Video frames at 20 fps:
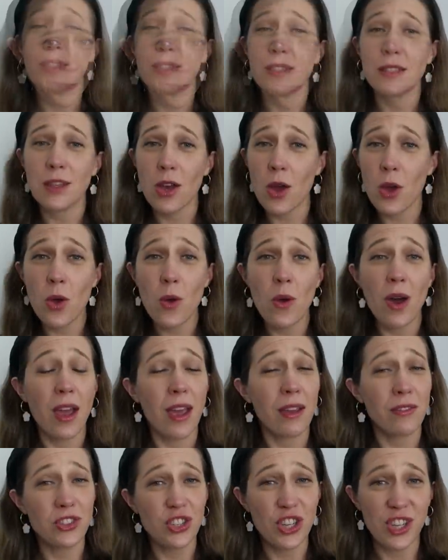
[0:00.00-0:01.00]
So
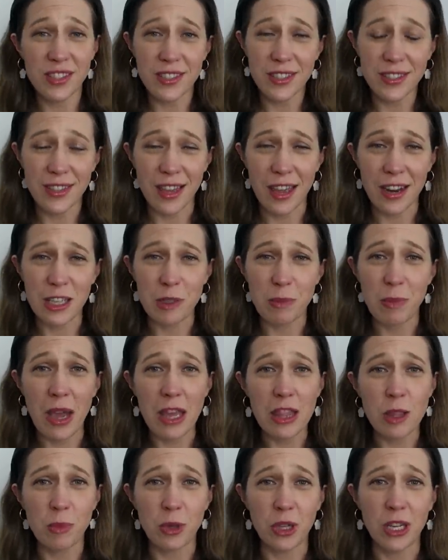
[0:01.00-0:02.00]
I've just decided to
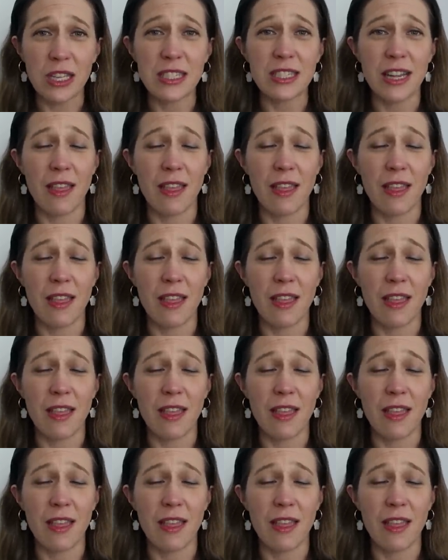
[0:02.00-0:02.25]
bite the bullet,